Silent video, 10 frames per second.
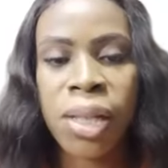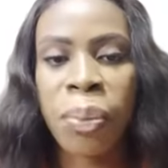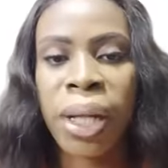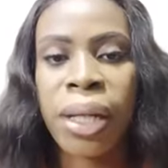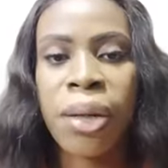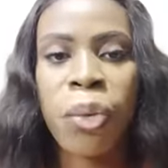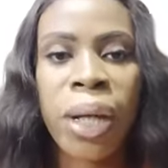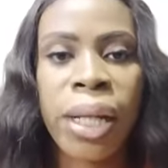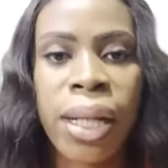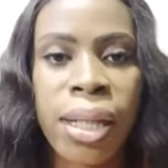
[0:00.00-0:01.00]
depending
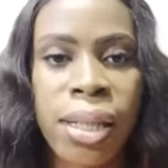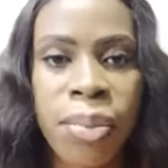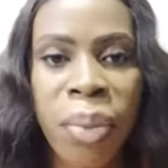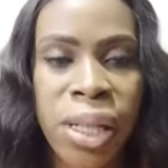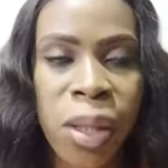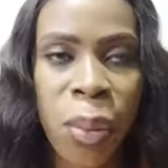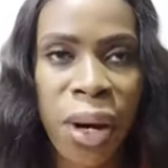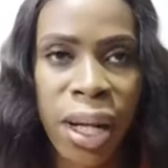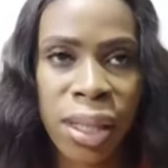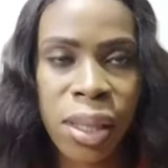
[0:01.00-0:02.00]
when there's better
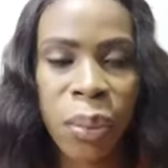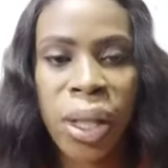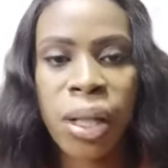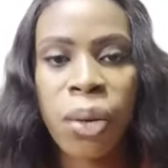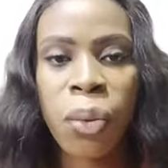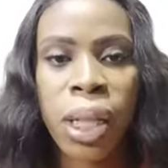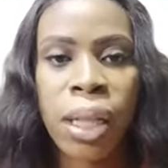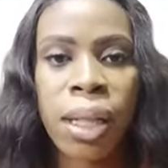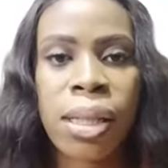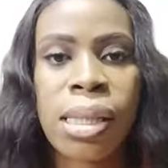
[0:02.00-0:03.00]
price, depending when